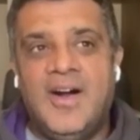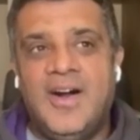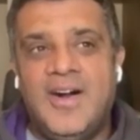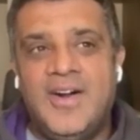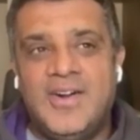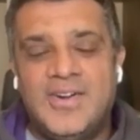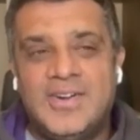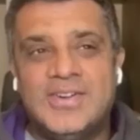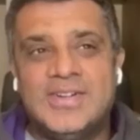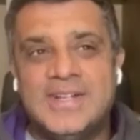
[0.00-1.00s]

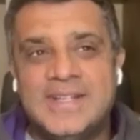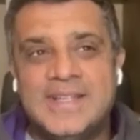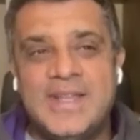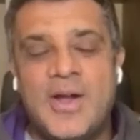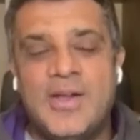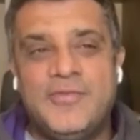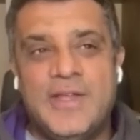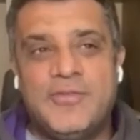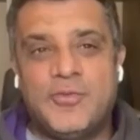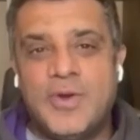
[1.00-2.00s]
Oh,
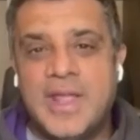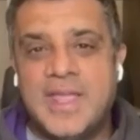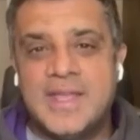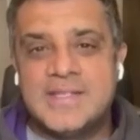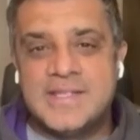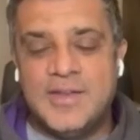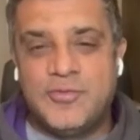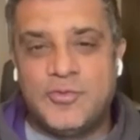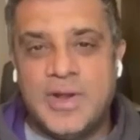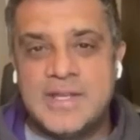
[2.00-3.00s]
if Rick
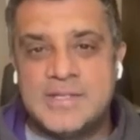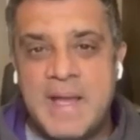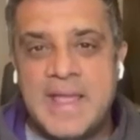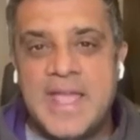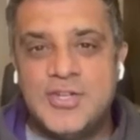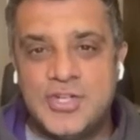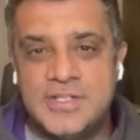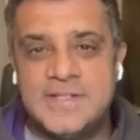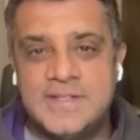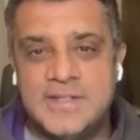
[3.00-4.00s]
is my
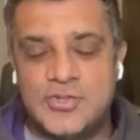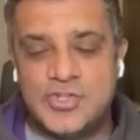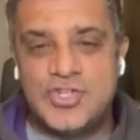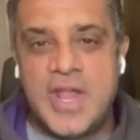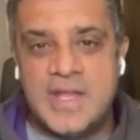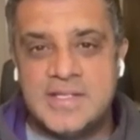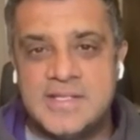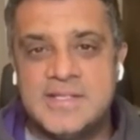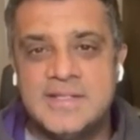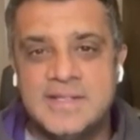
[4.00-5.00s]
agent, there's a
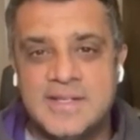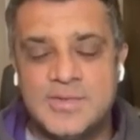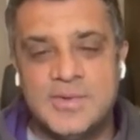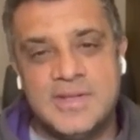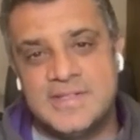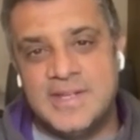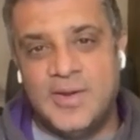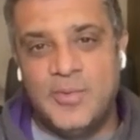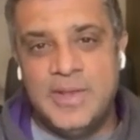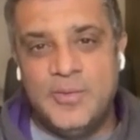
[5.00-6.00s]
chance.
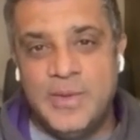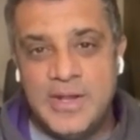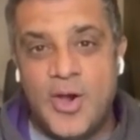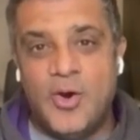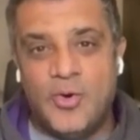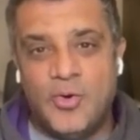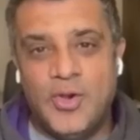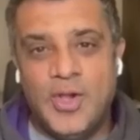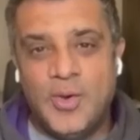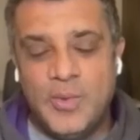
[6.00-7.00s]
Because we
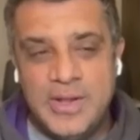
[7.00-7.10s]
know.